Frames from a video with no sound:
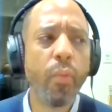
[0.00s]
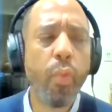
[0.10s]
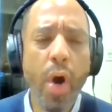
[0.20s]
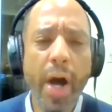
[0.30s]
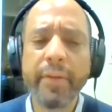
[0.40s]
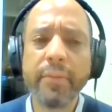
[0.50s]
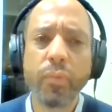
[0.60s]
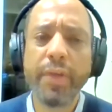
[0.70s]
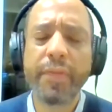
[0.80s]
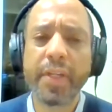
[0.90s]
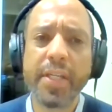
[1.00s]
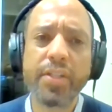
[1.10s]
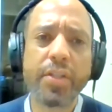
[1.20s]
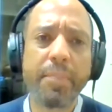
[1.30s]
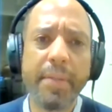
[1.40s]
One, we've
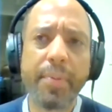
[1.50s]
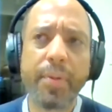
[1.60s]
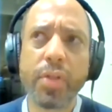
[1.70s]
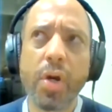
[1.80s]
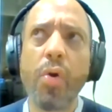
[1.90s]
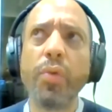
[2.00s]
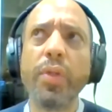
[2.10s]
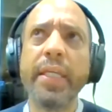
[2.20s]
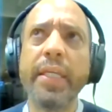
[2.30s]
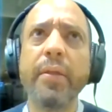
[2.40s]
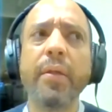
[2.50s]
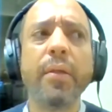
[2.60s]
conditioned people to only